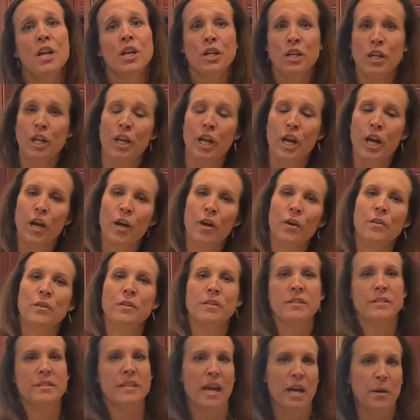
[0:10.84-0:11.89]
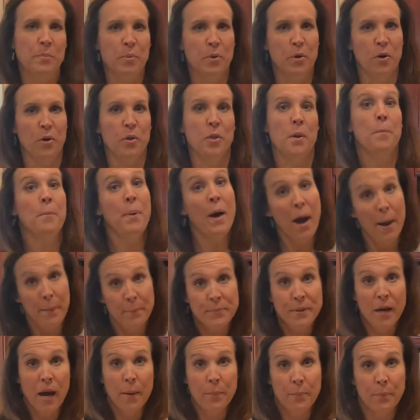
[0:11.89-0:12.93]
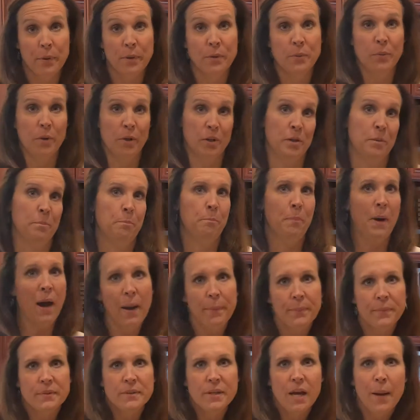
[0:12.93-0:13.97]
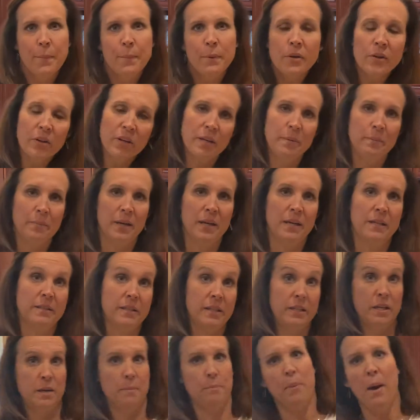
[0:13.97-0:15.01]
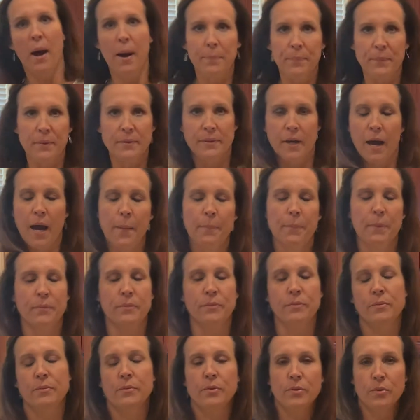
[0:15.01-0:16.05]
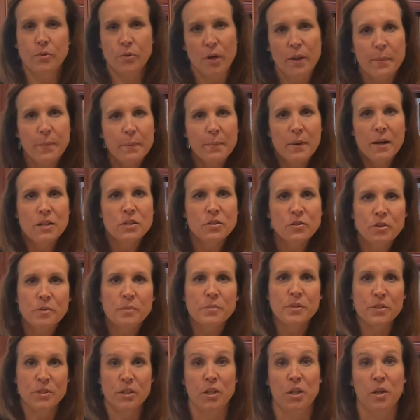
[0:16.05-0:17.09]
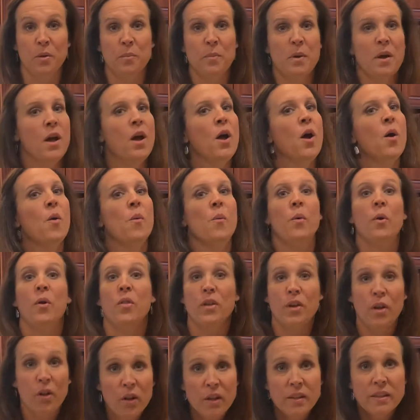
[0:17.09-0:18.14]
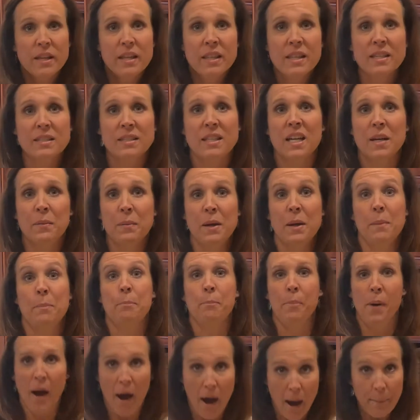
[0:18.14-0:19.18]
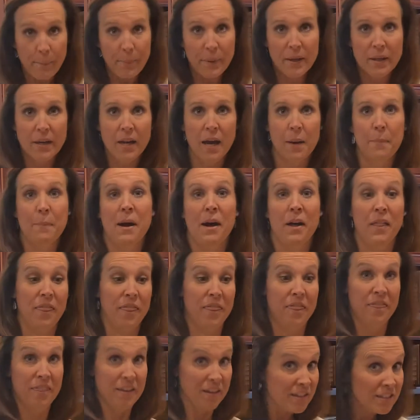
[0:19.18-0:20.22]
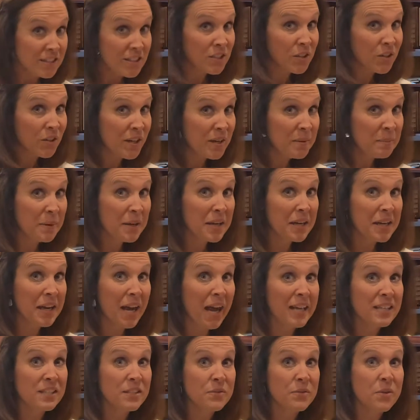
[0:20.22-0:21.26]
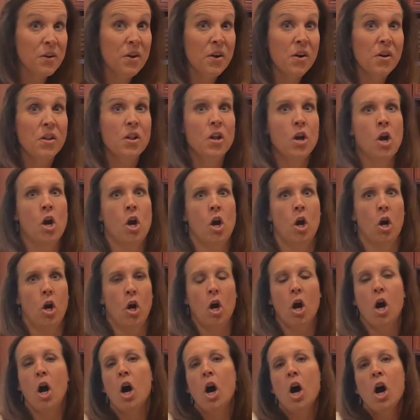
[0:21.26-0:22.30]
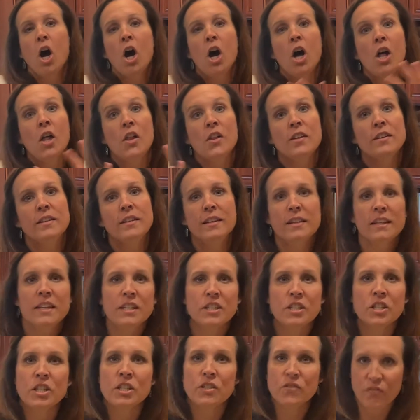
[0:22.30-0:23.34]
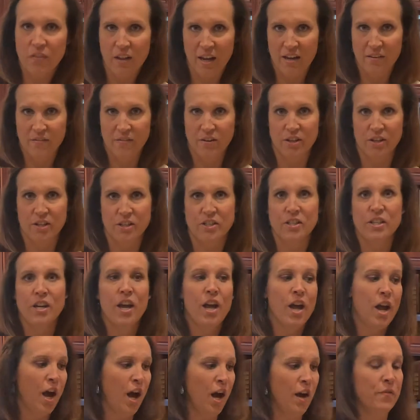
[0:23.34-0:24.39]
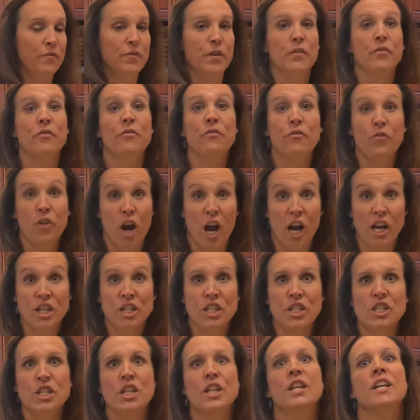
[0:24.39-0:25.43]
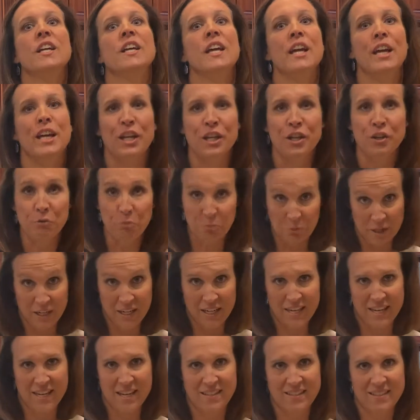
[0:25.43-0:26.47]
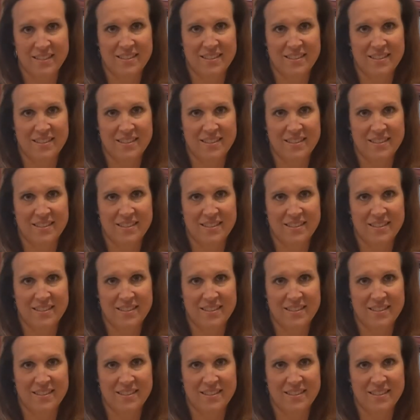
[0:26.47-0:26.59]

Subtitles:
You know, the staple, the pop top one, where you pop the top of green beans and you pop the top of cream and mushroom soup. Well, the only thing that's gonna be popping about this green bean casserole are all the delicious flavors of the fresh ingredients.